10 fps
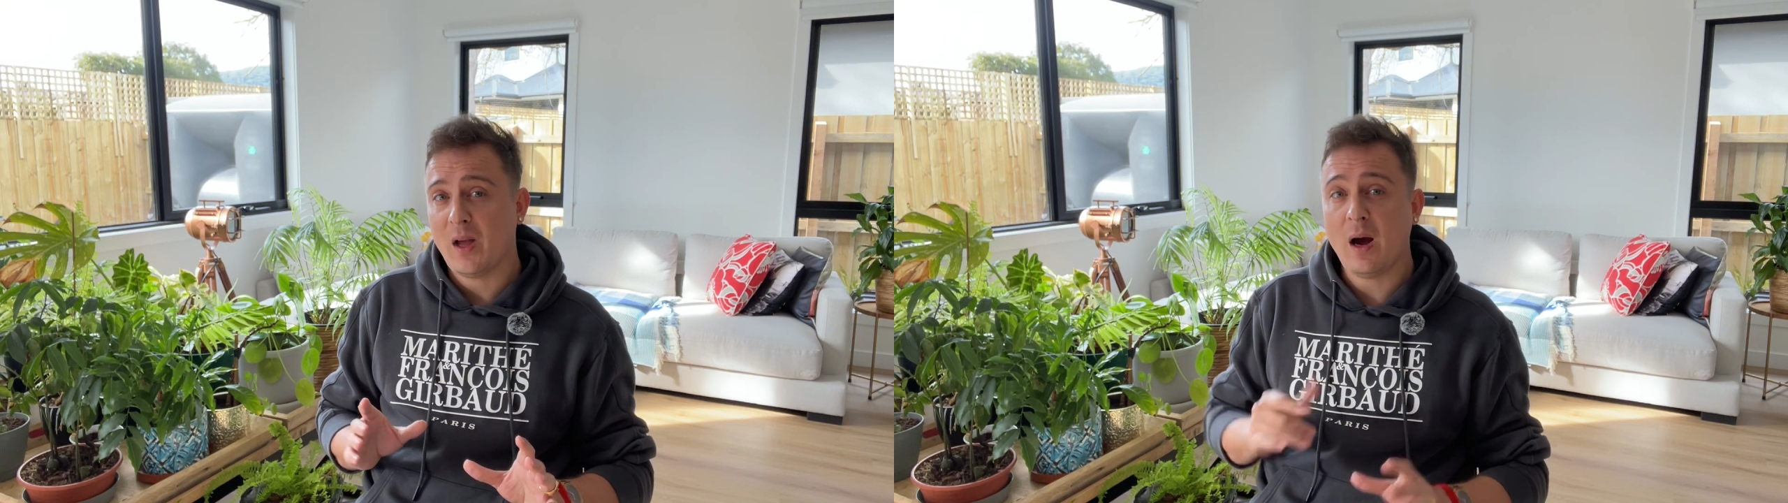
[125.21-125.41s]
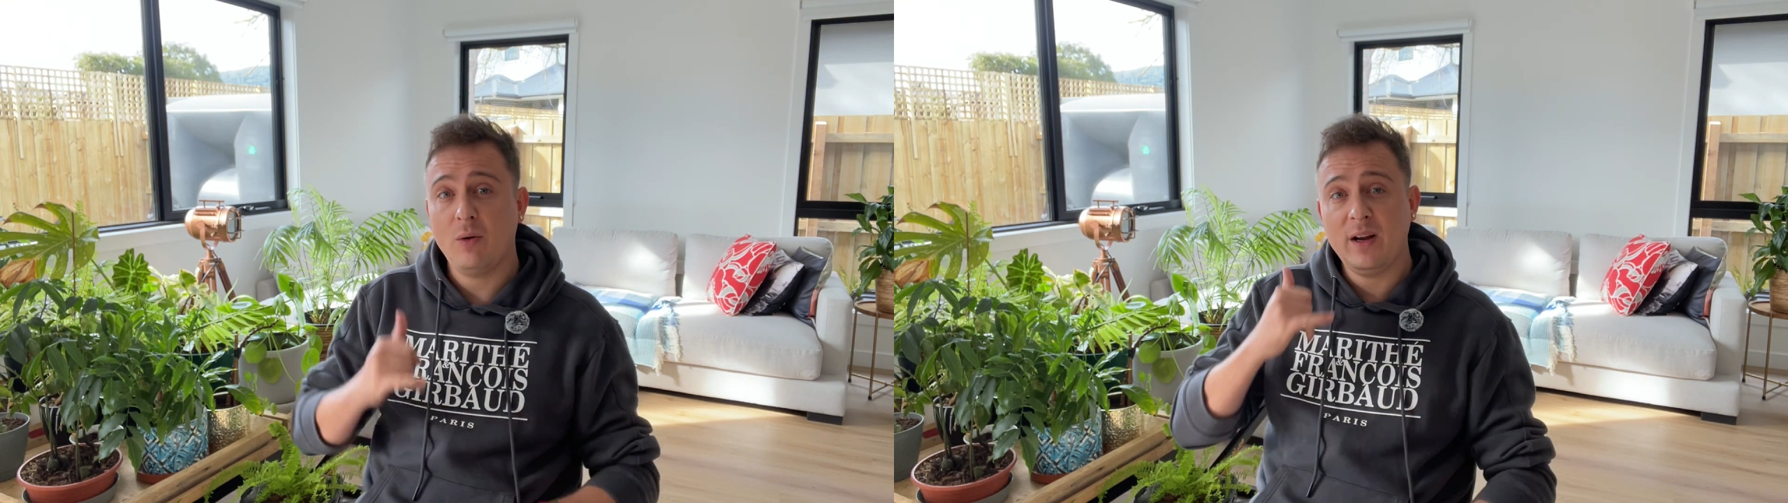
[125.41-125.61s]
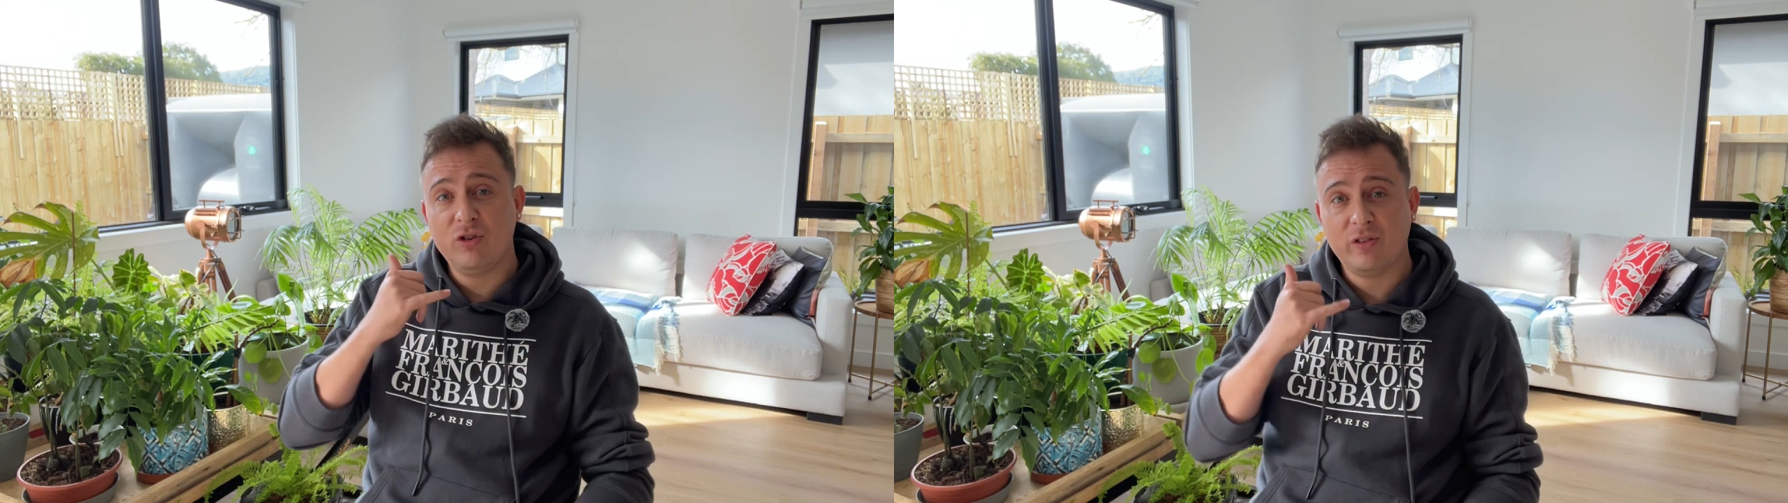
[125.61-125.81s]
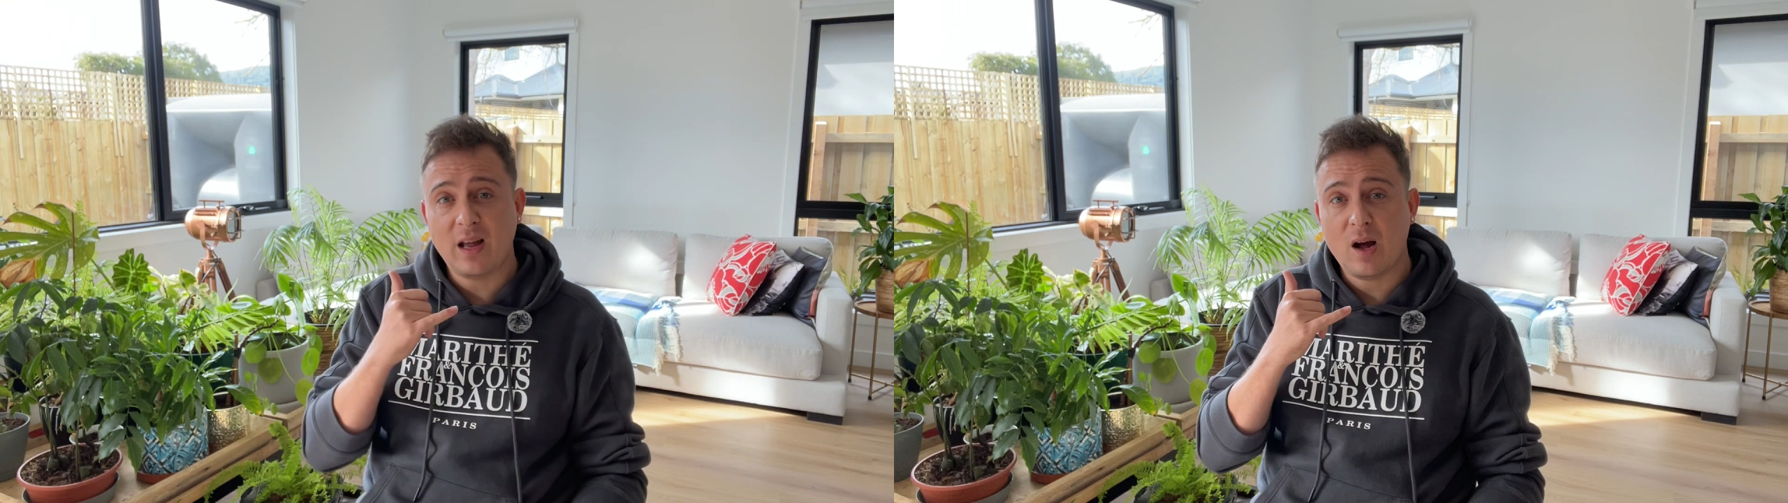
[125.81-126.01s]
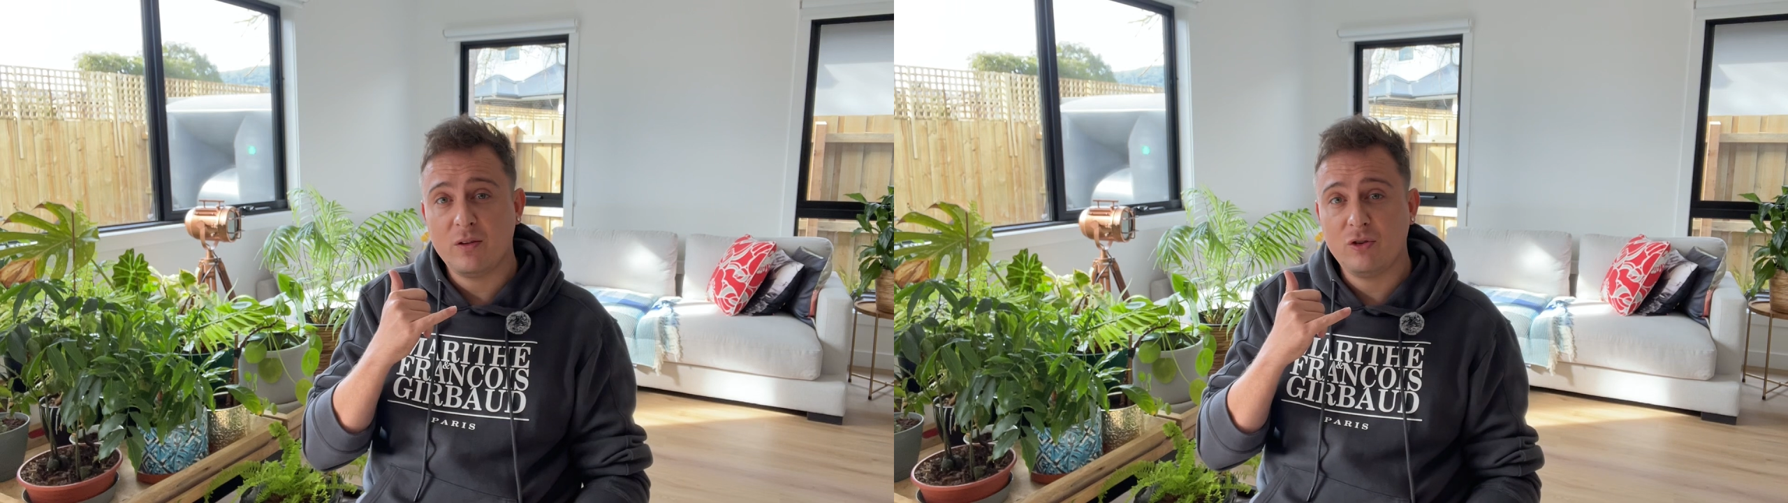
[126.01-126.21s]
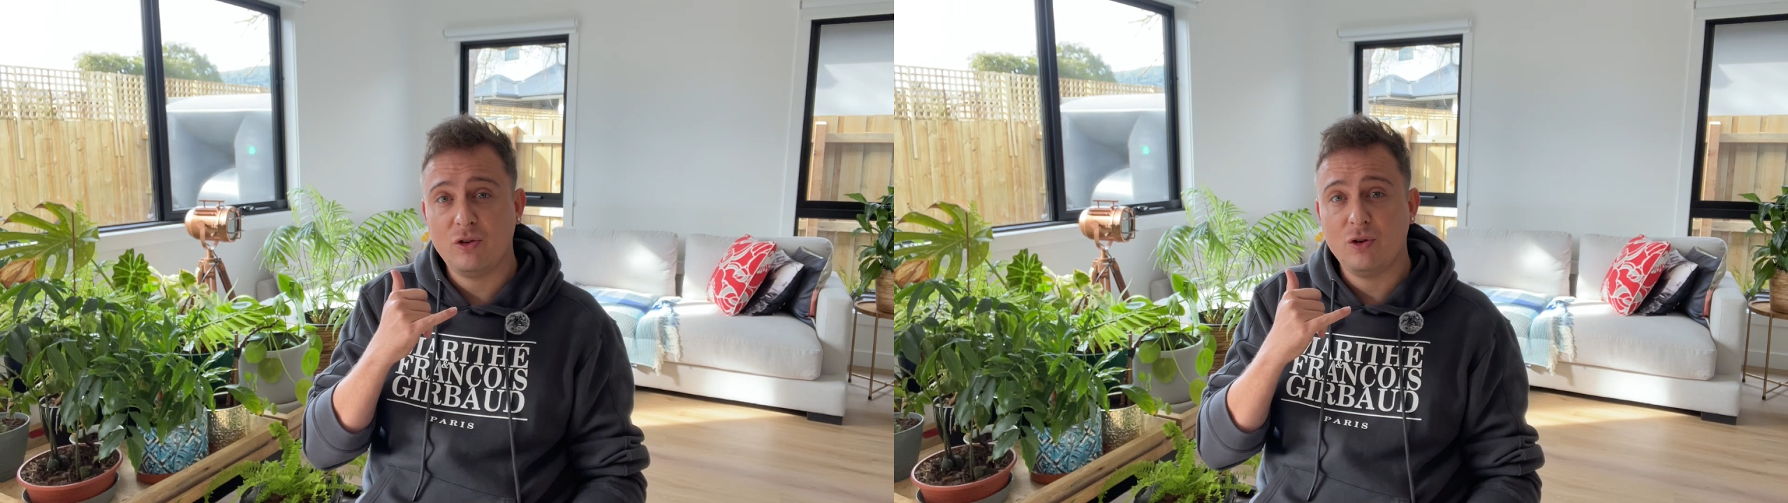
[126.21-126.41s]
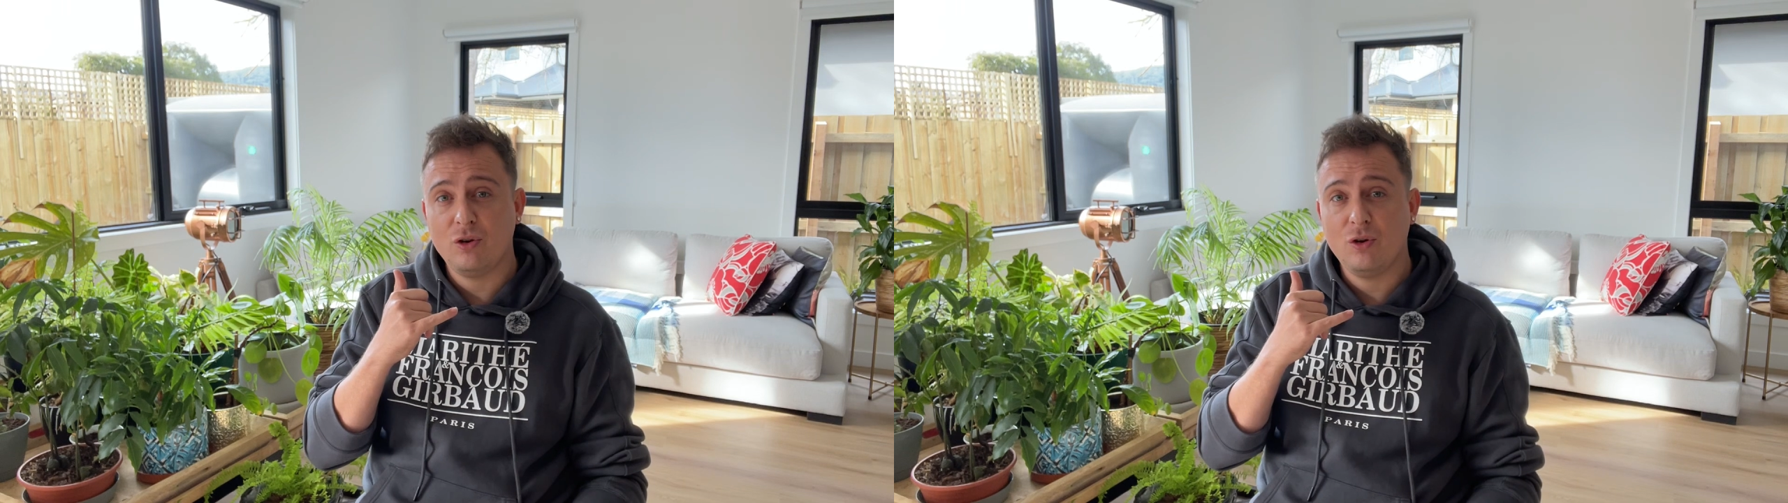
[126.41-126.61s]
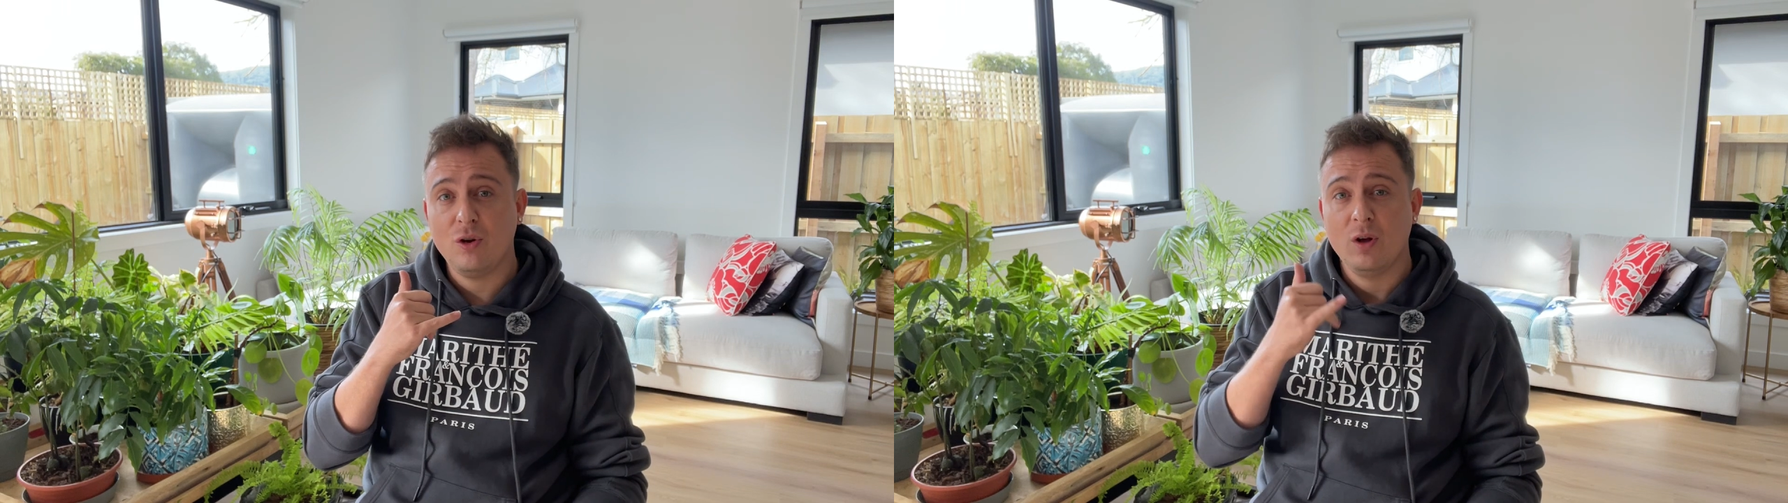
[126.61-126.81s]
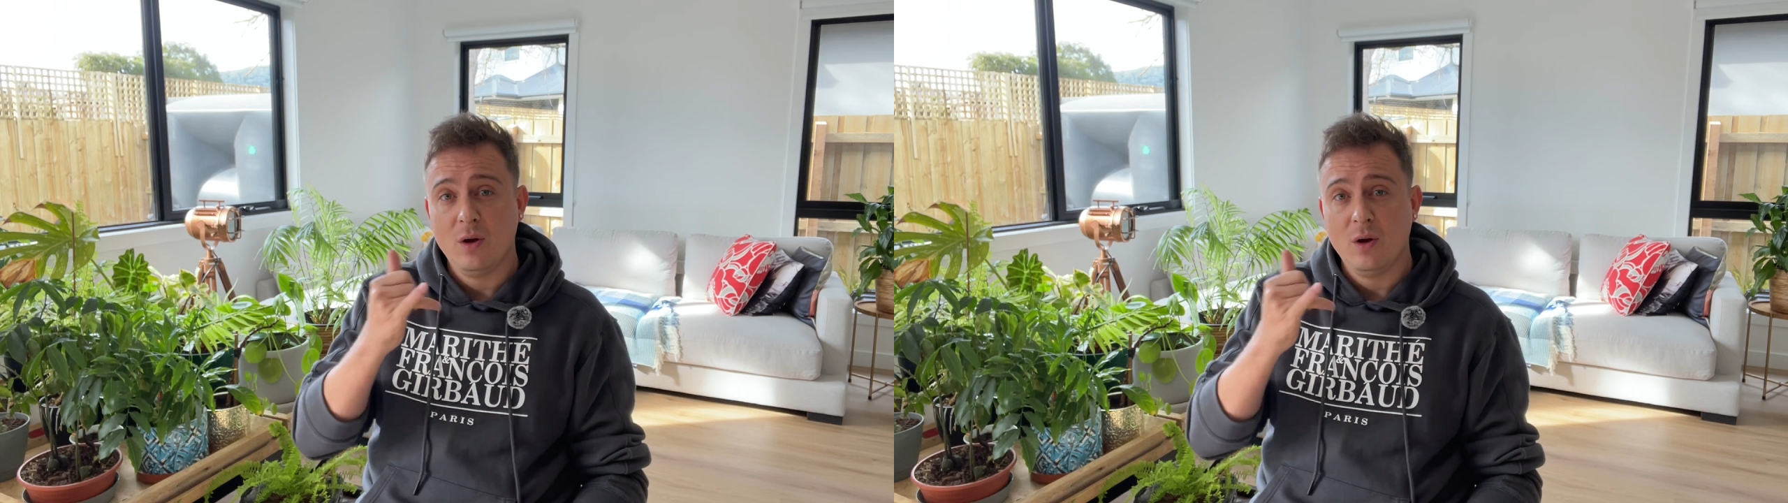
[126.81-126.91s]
I reached out to